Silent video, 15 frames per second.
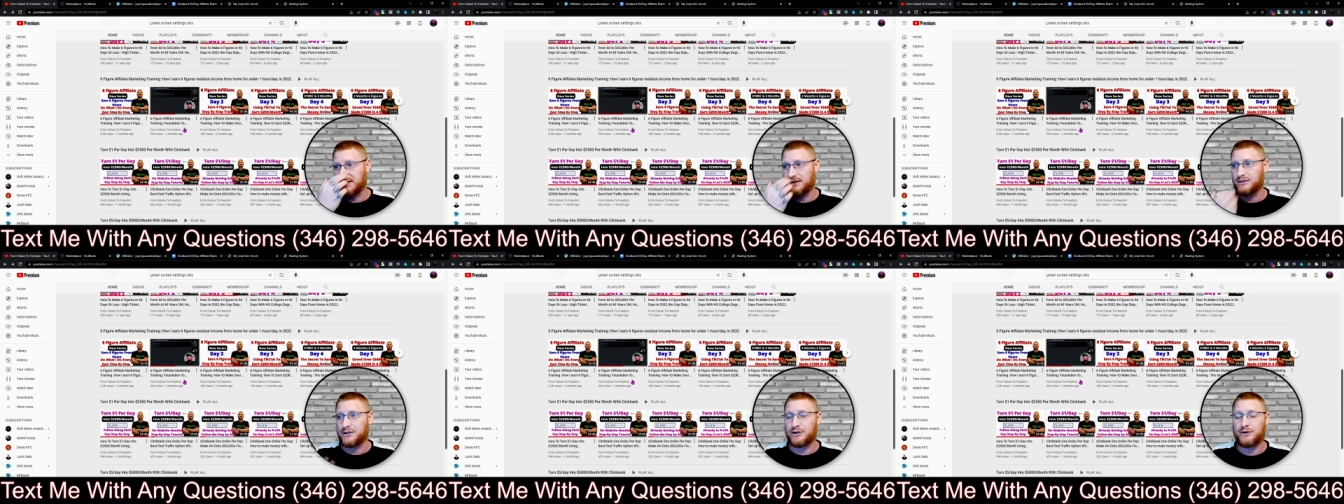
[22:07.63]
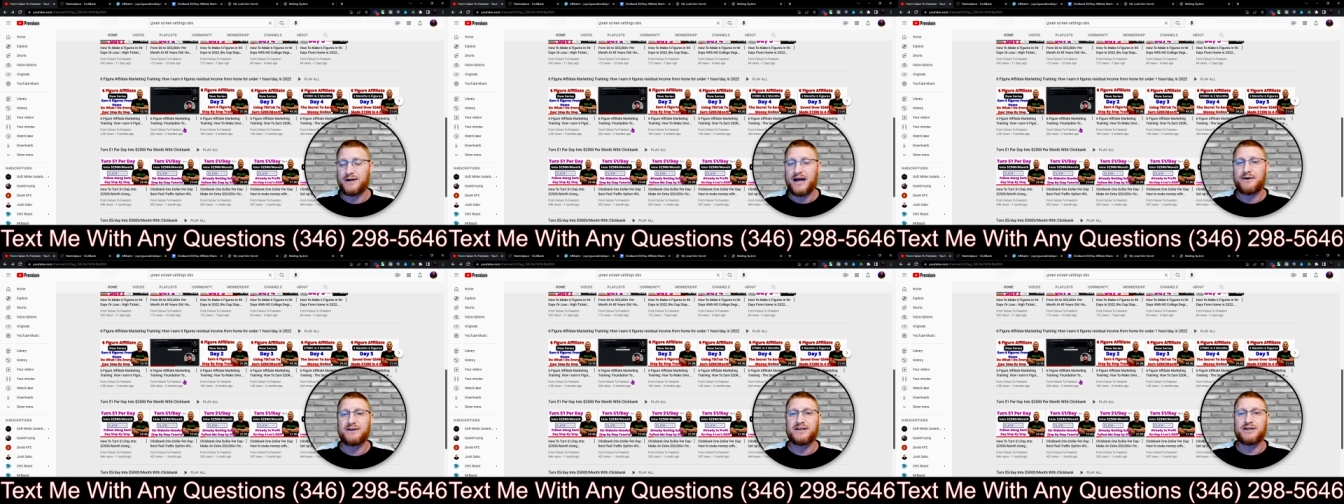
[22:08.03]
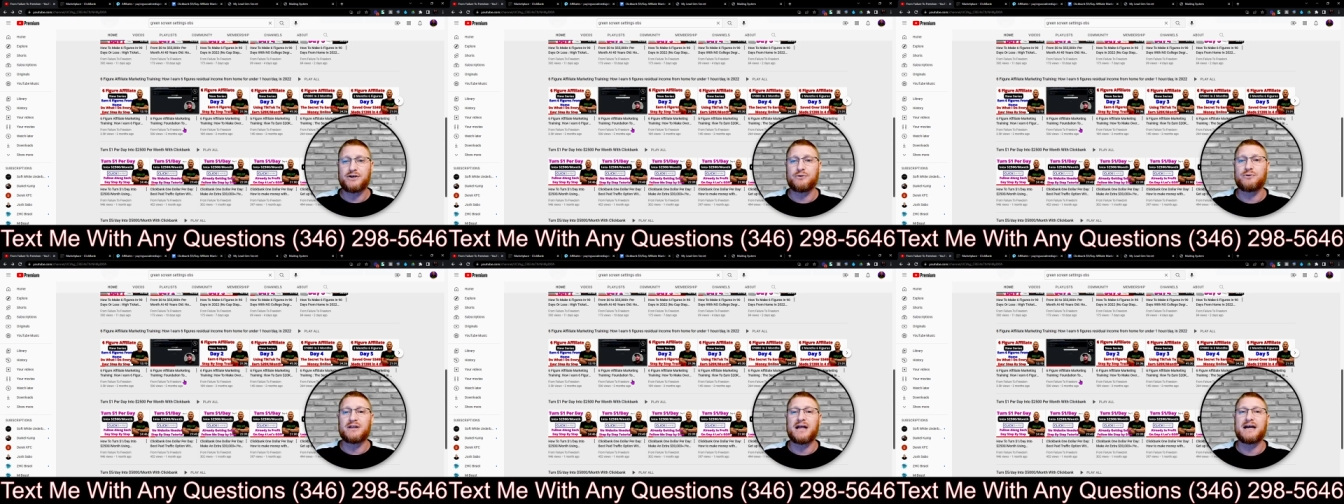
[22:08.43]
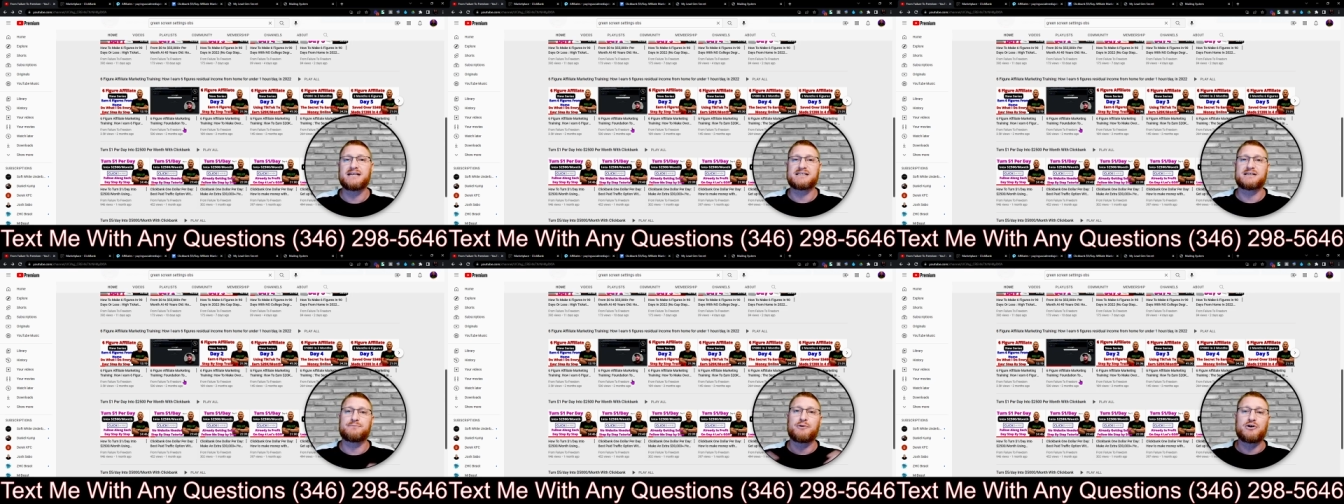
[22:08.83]
learn how to
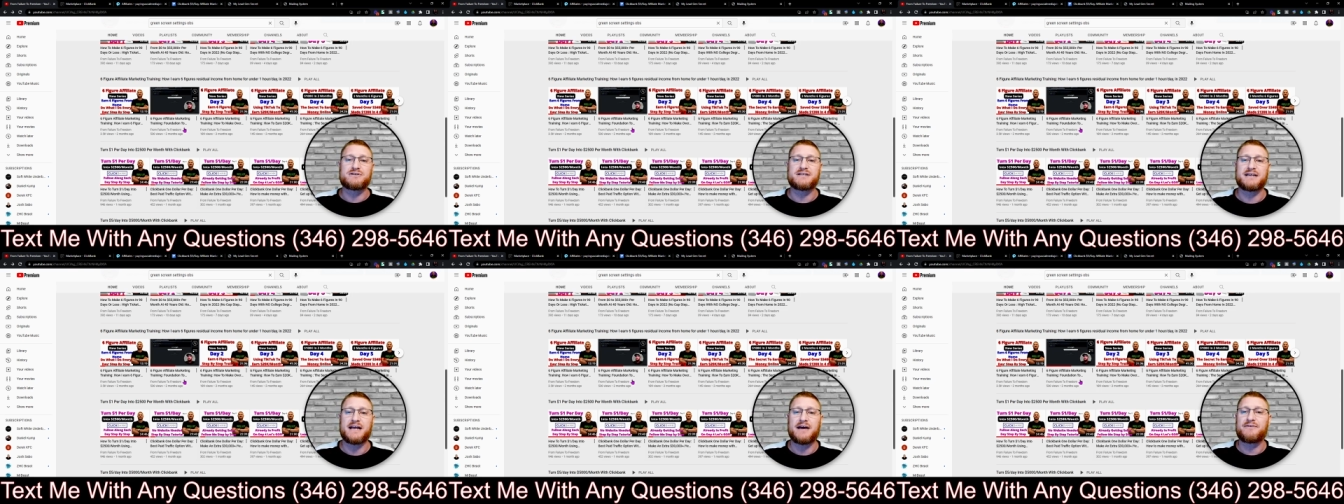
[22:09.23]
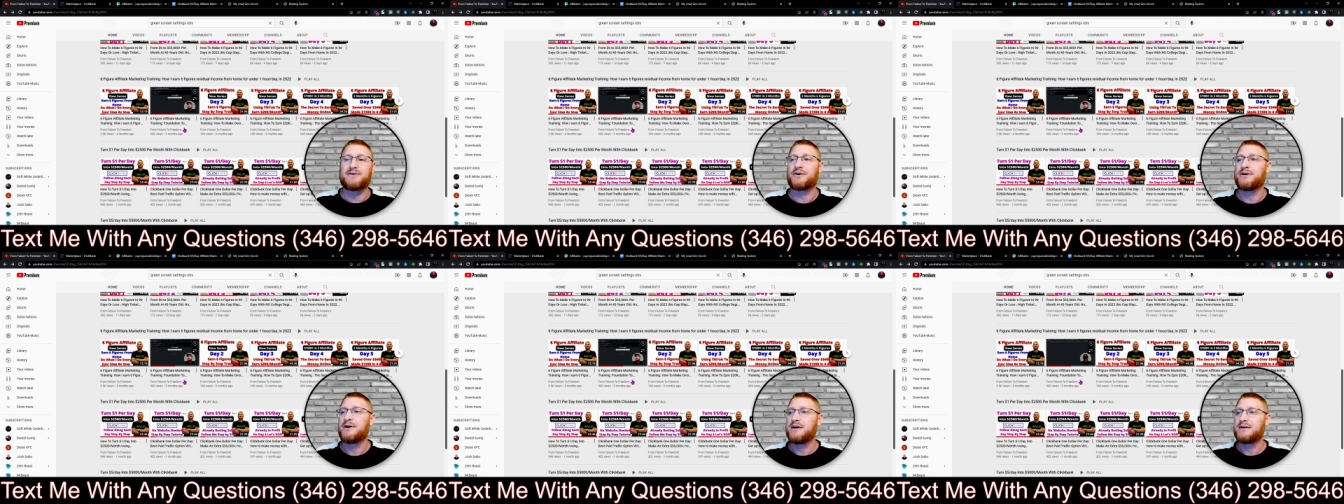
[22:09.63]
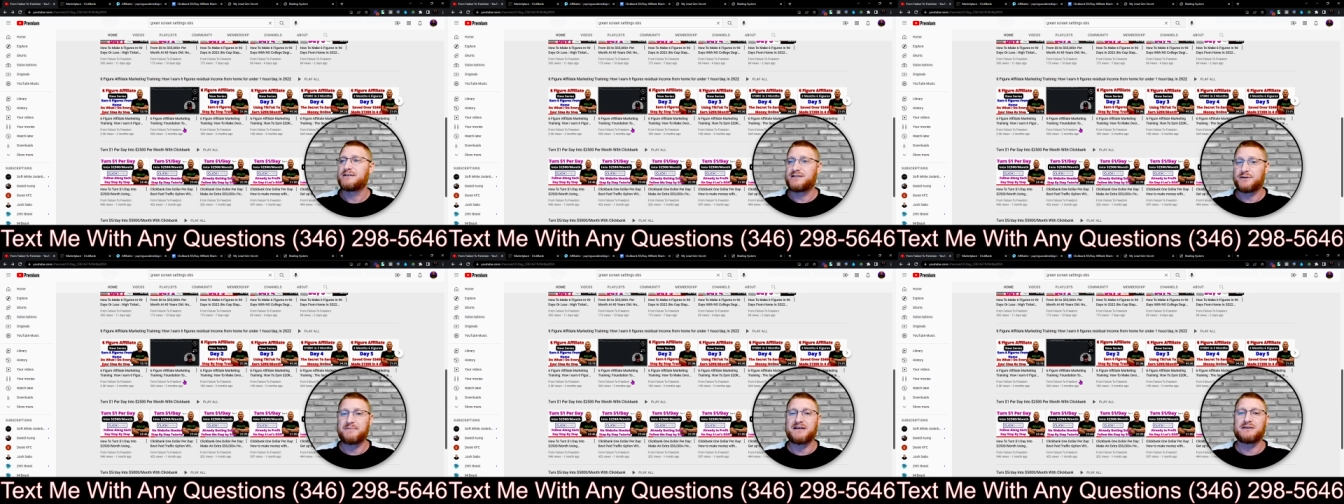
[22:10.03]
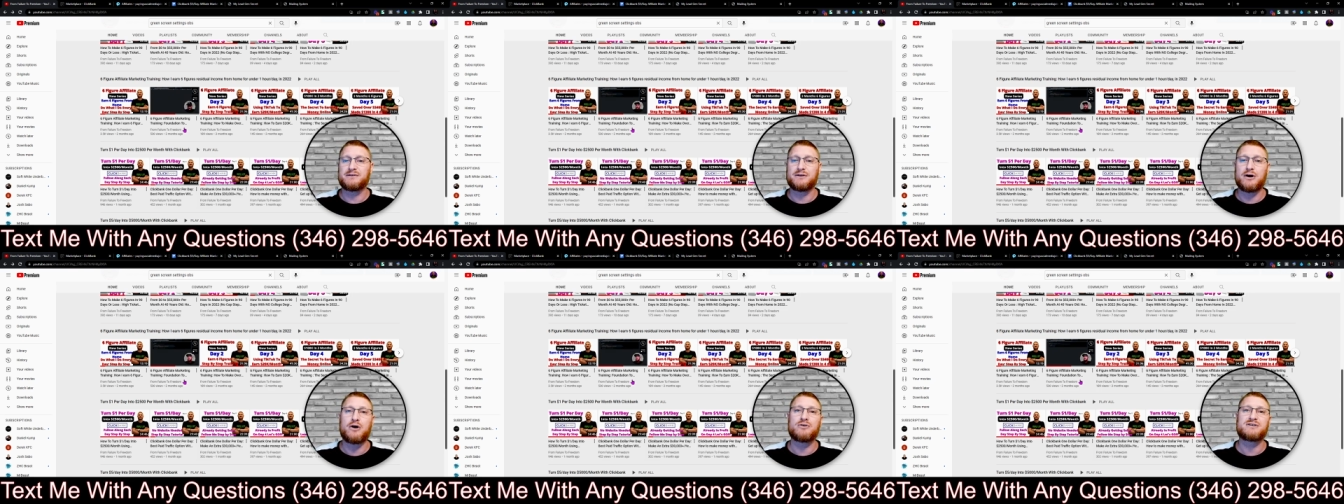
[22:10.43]
utilize them all together. Took me a
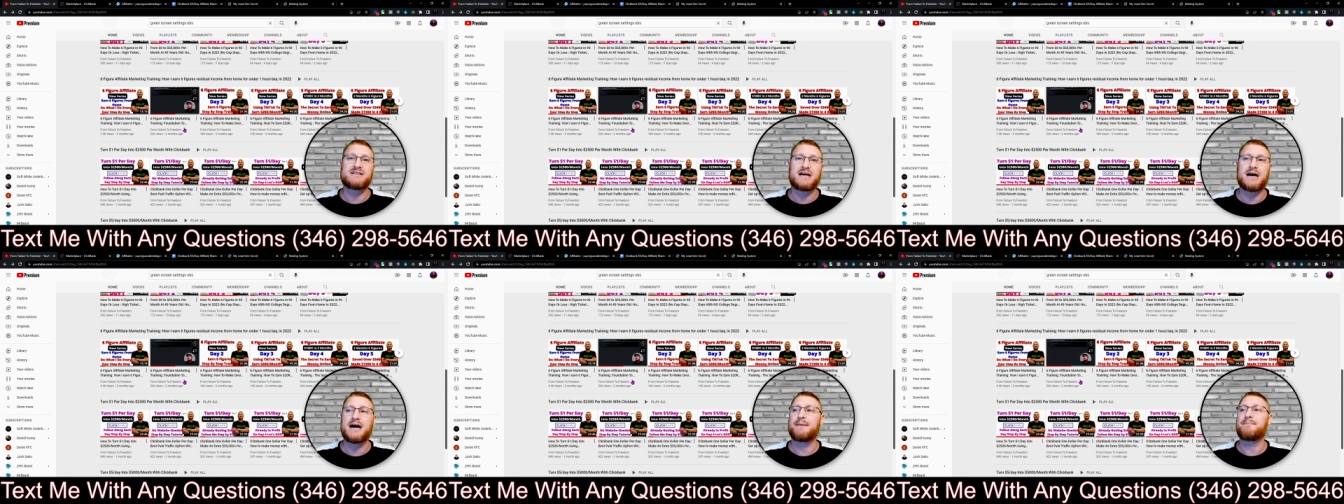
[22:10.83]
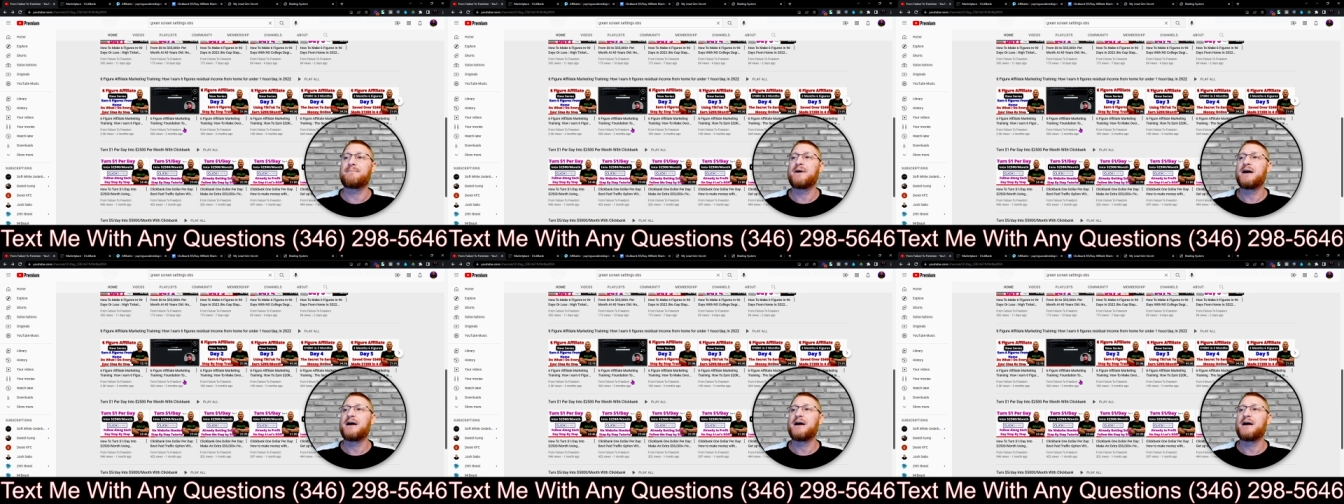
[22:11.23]
long time,